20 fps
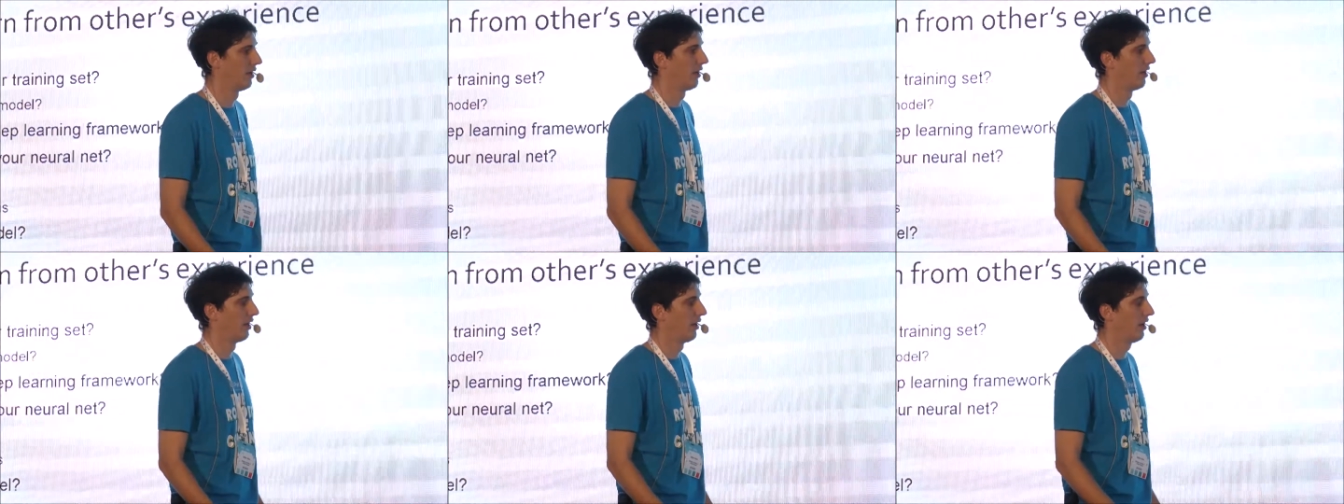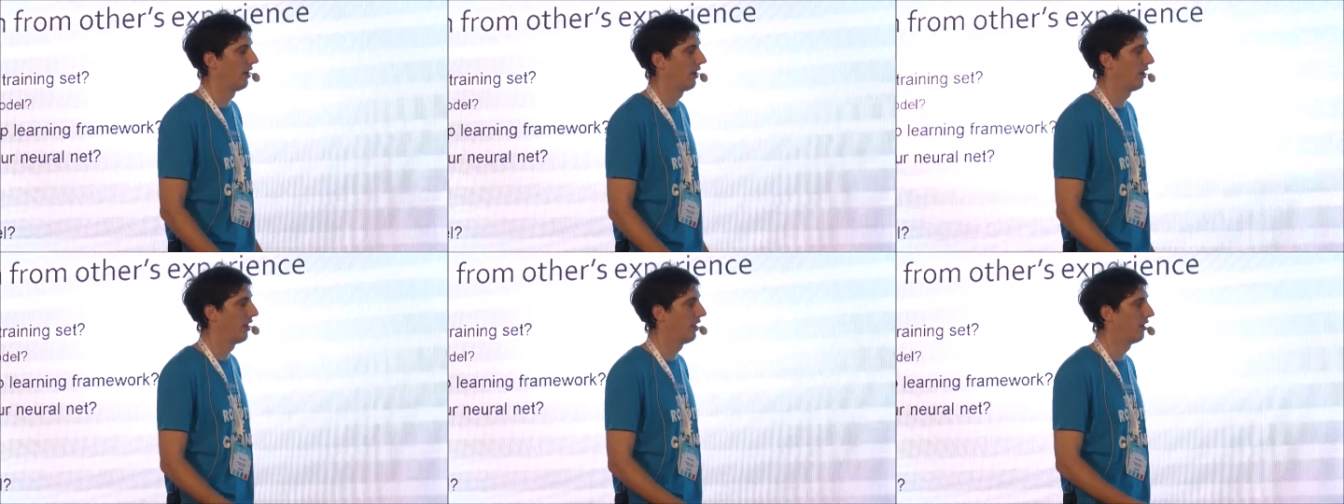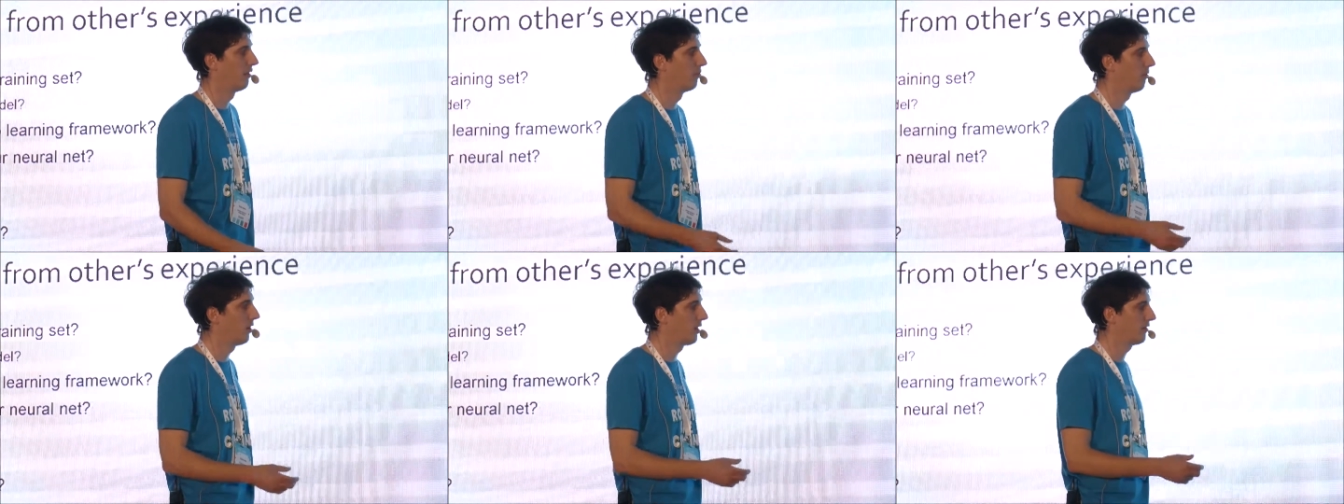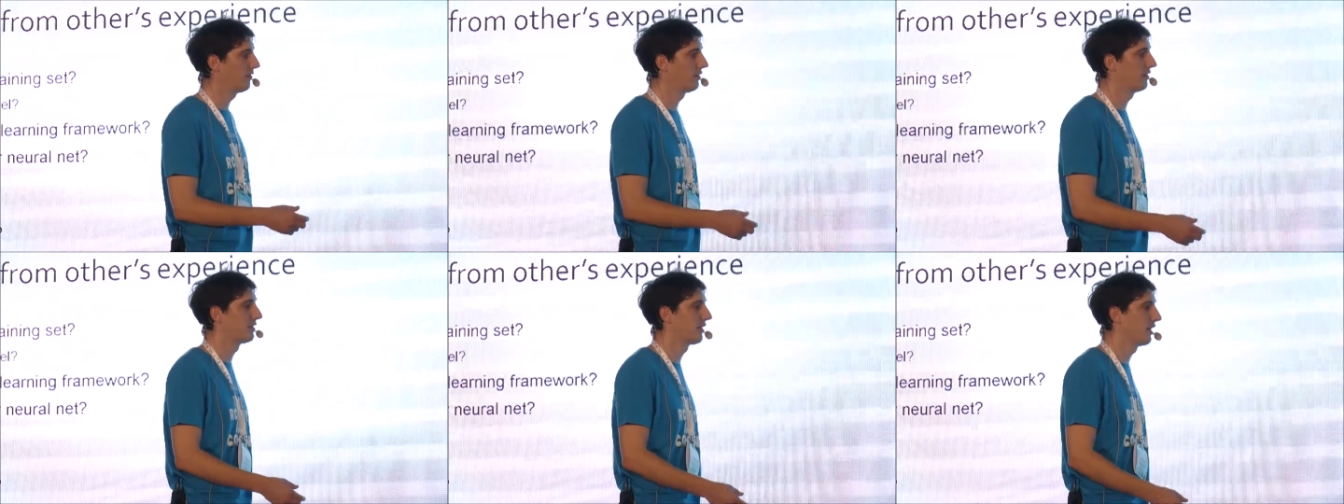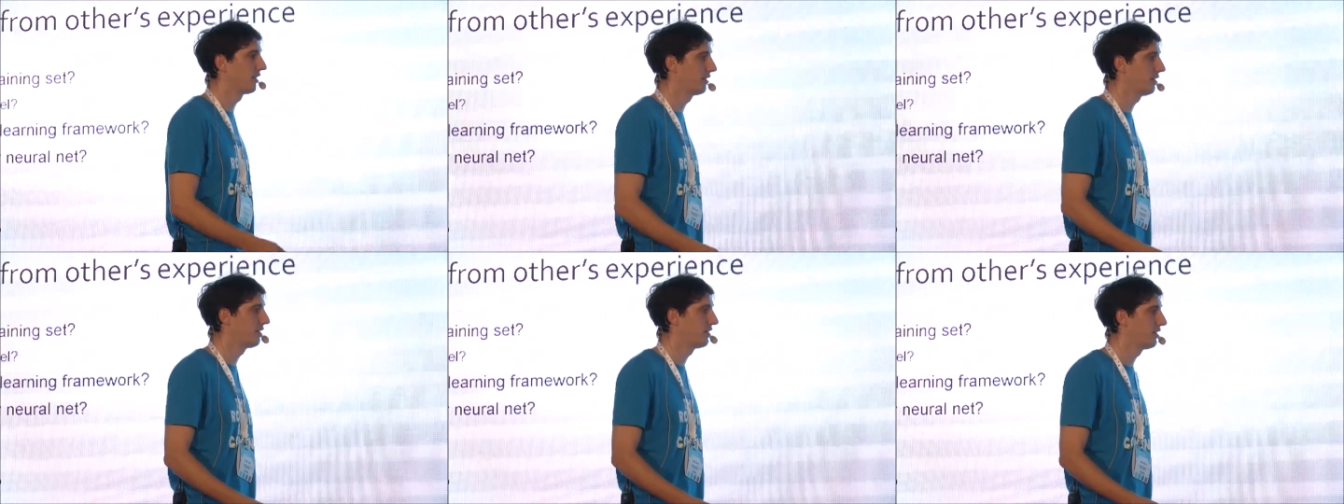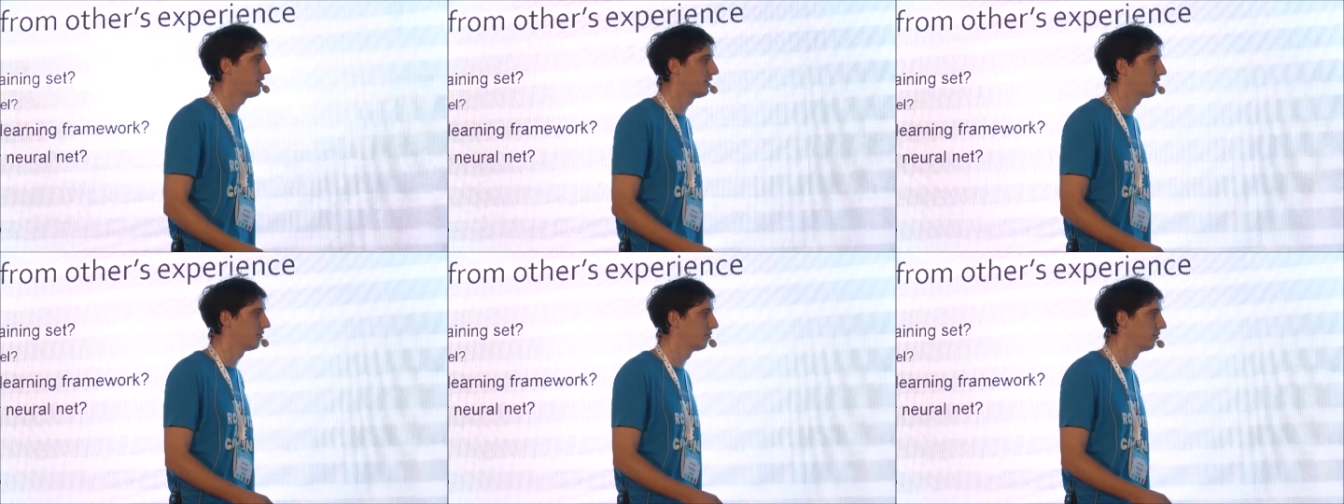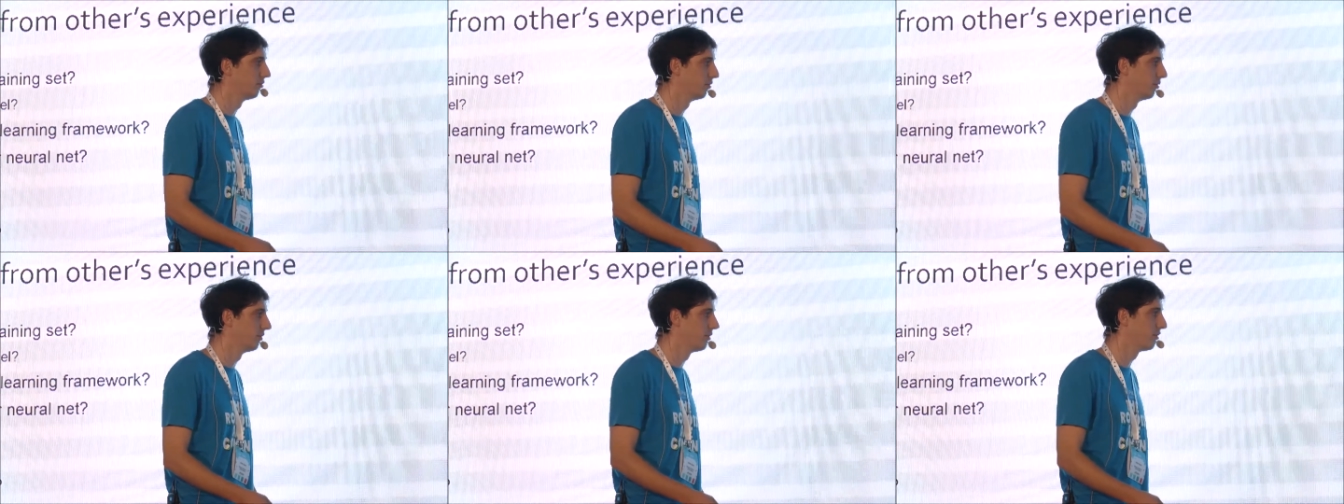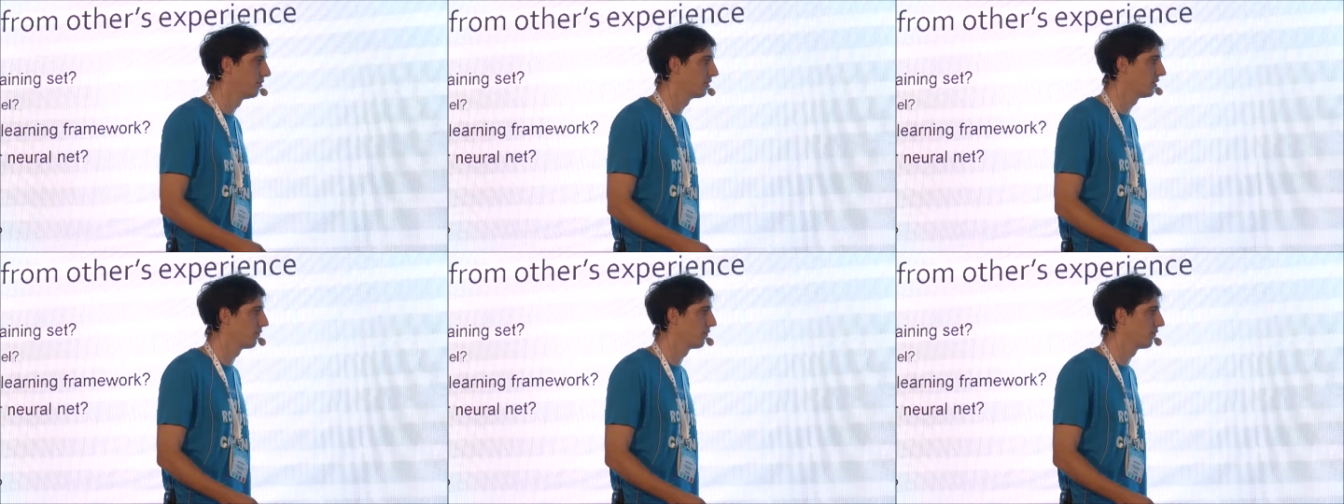And one of the strategies to use,